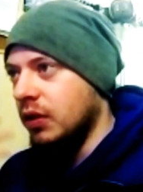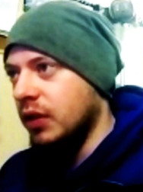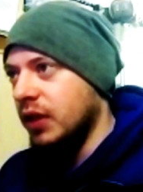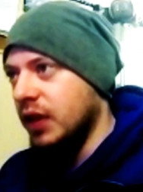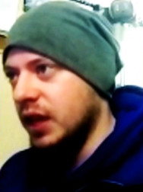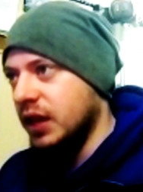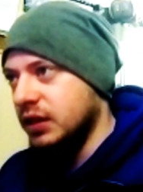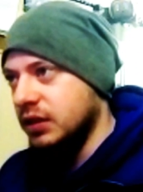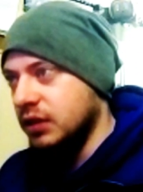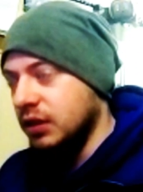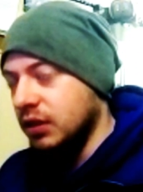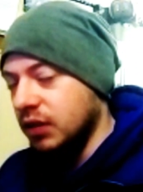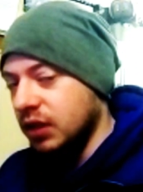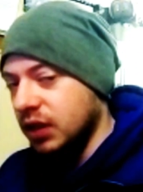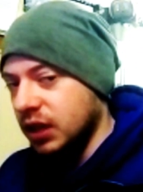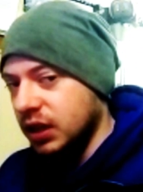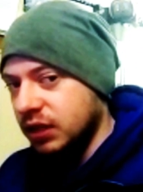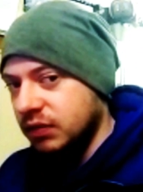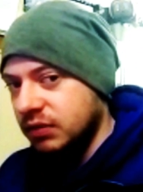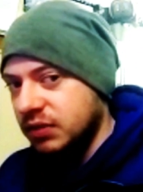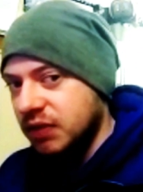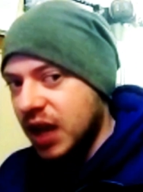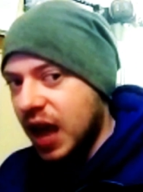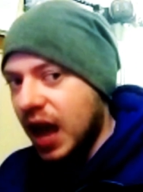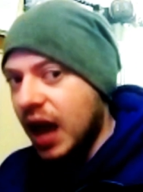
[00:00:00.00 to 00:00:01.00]
although that's
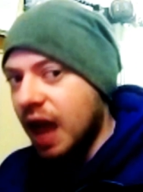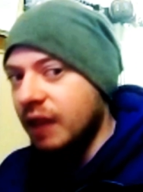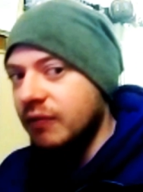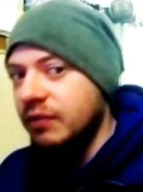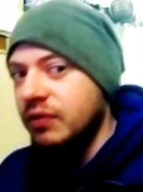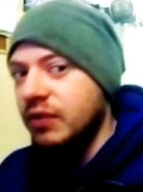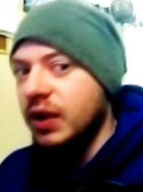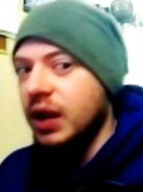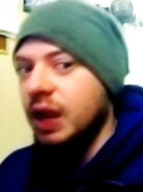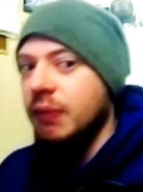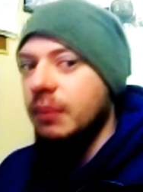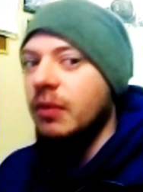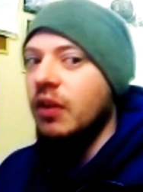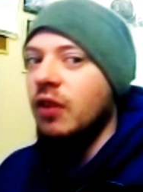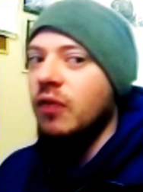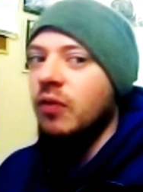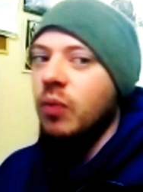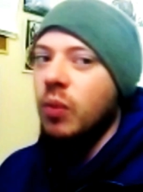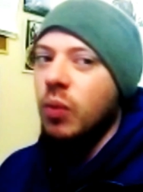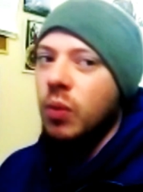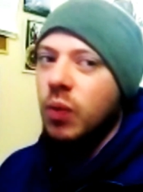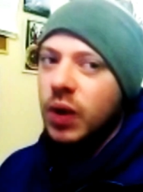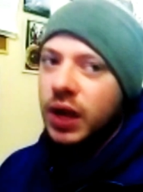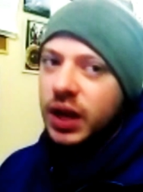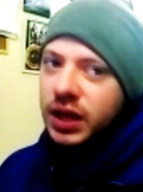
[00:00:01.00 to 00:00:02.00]
another time
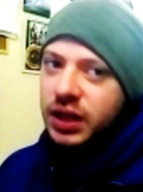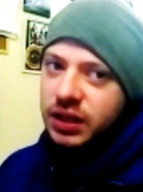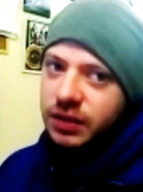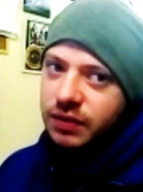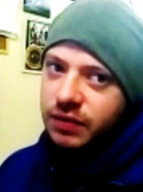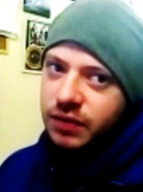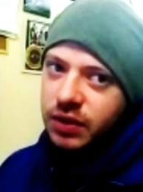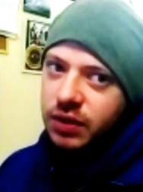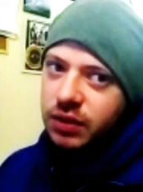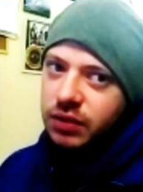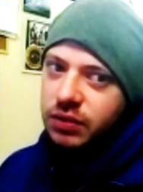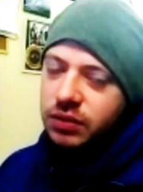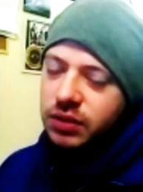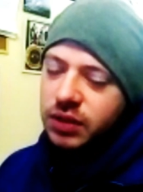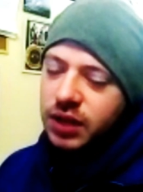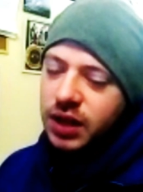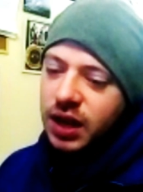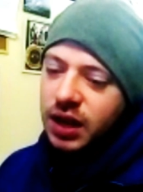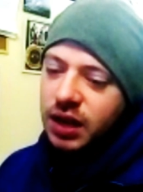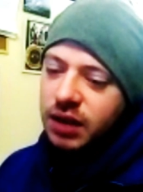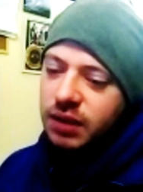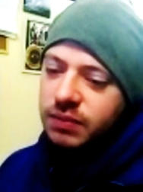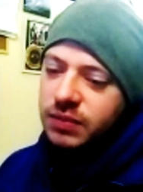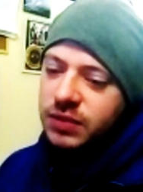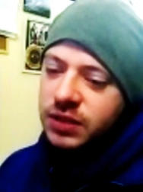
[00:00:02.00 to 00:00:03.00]
frame of waiting for
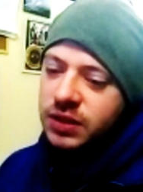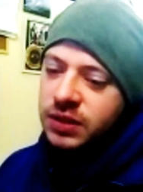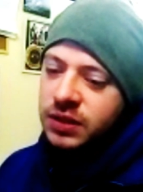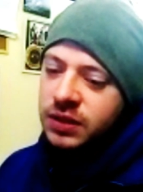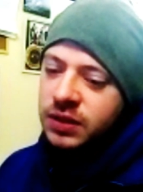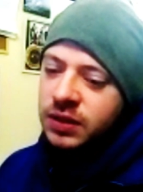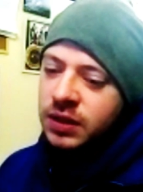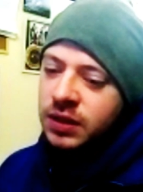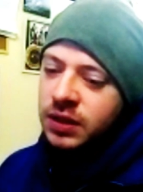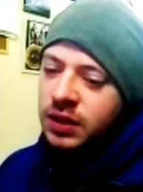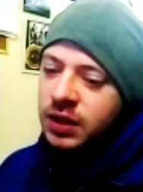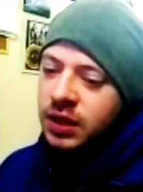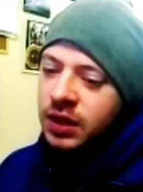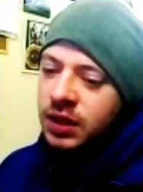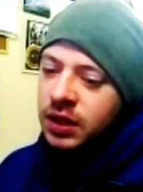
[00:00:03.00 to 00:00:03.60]
those games.